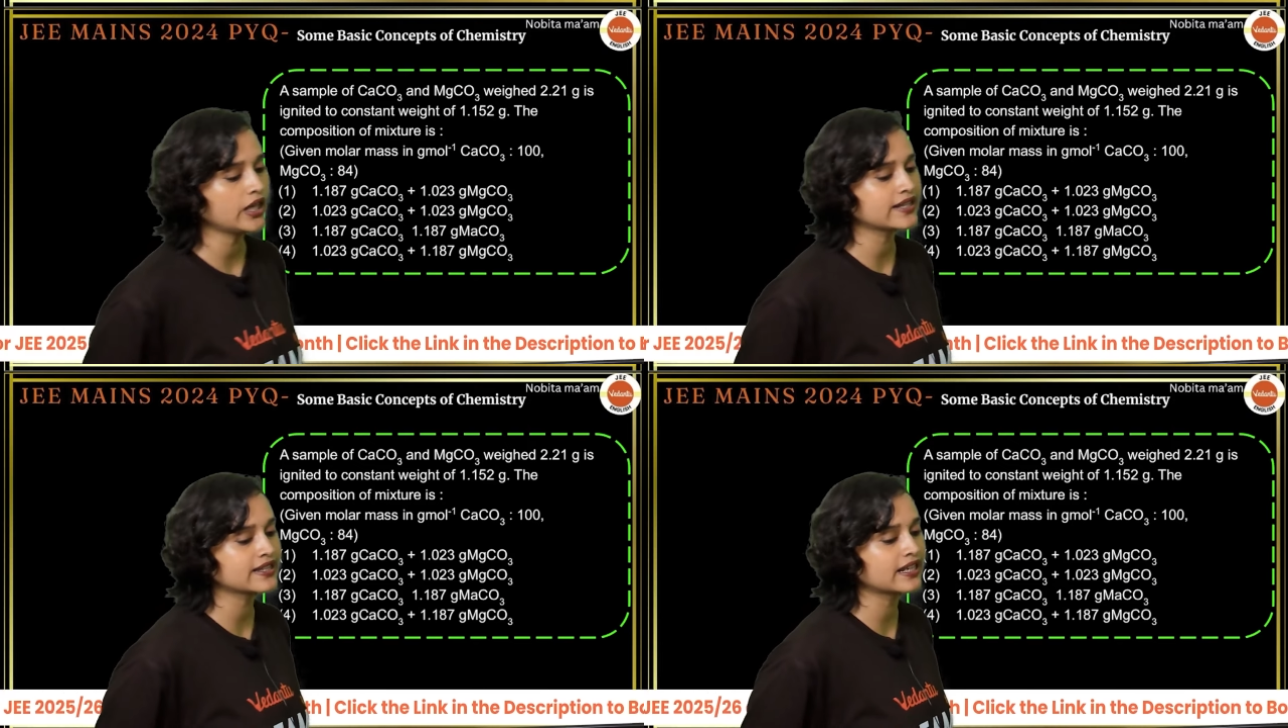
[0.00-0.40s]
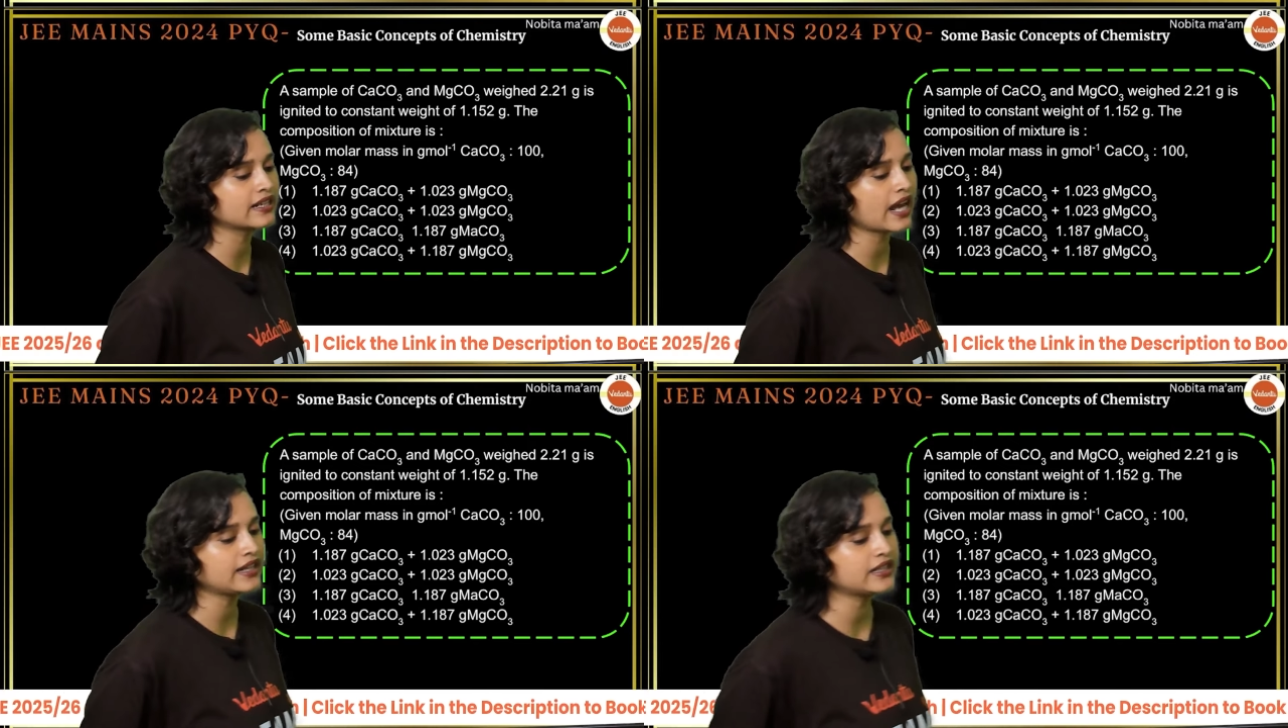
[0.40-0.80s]
is
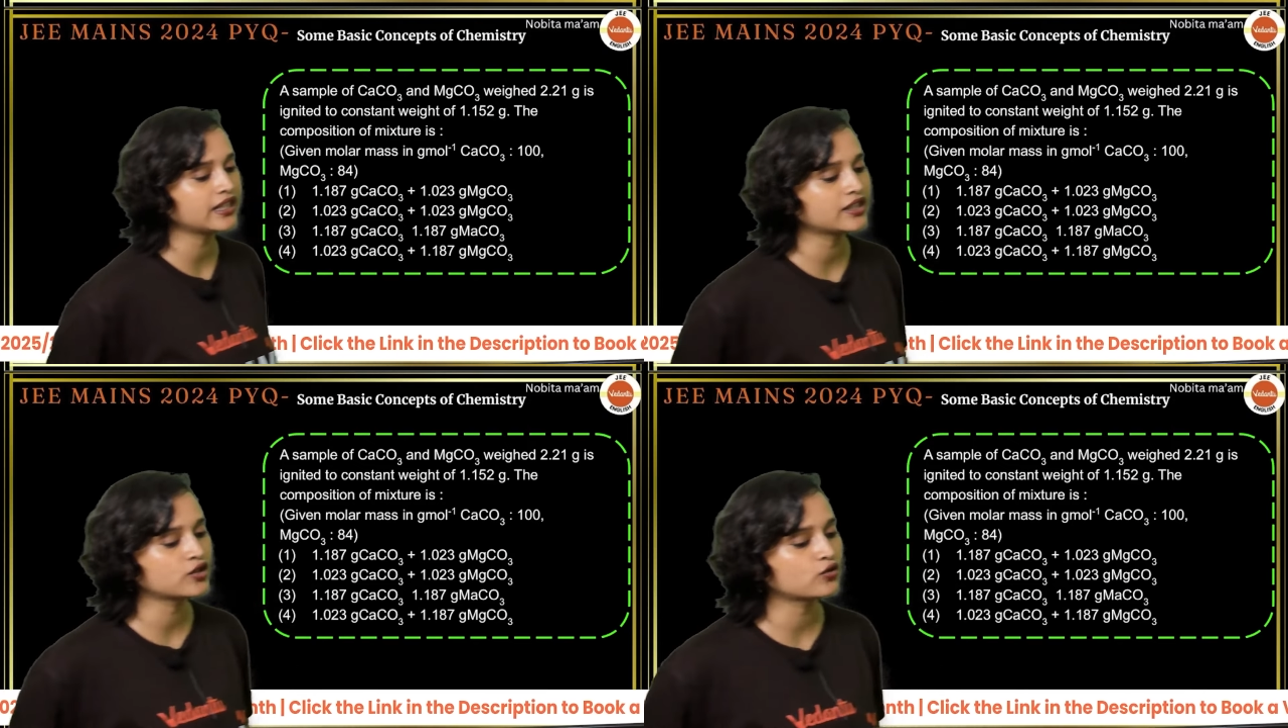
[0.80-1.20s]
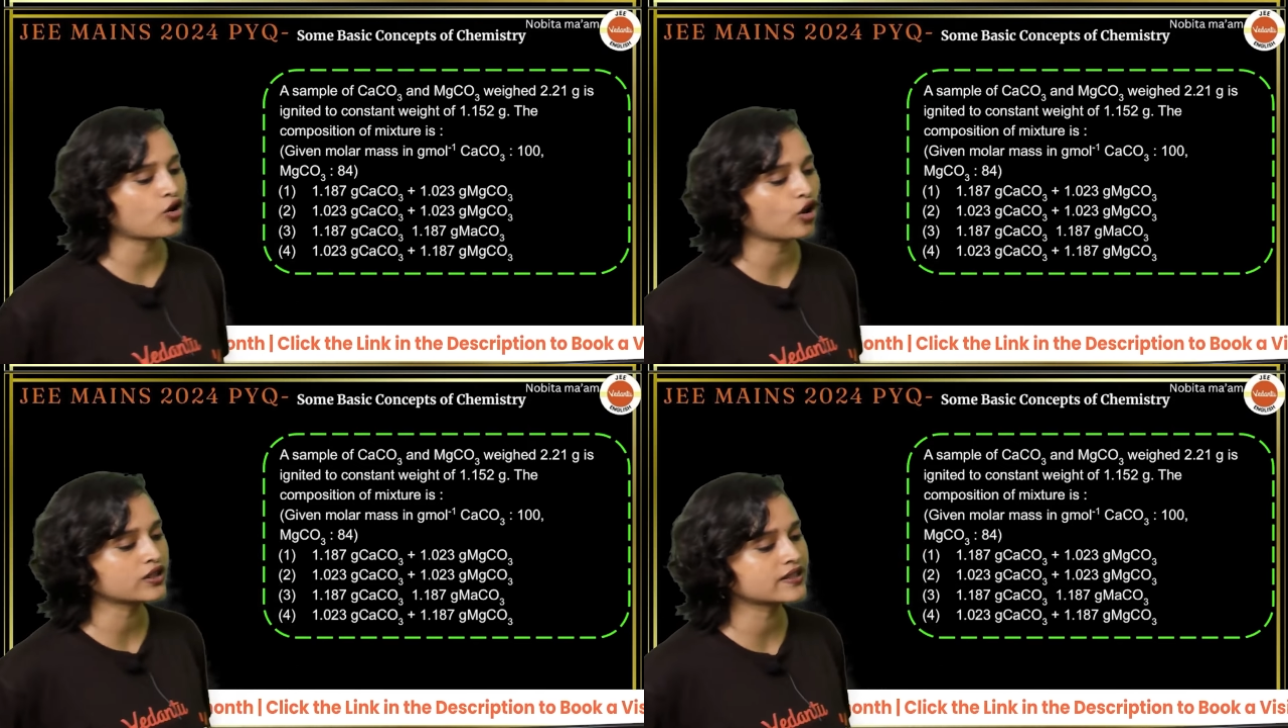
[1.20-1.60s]
ignited to
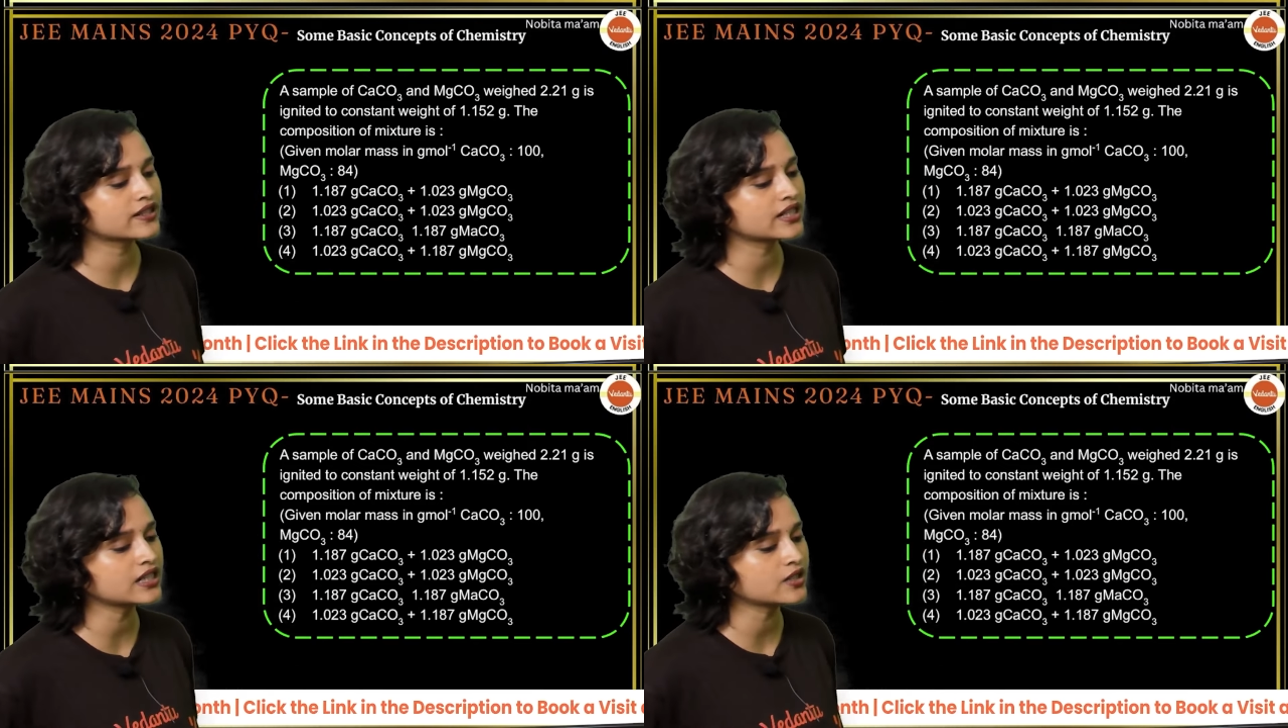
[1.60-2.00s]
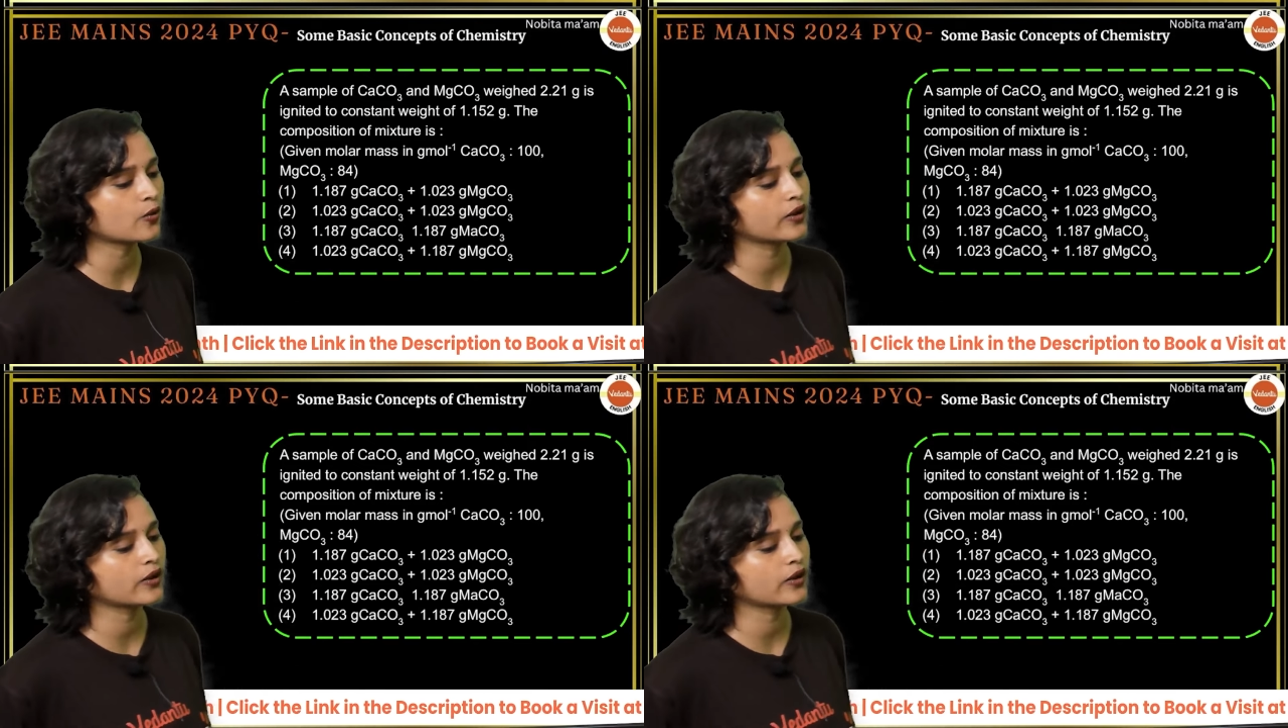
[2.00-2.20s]
constant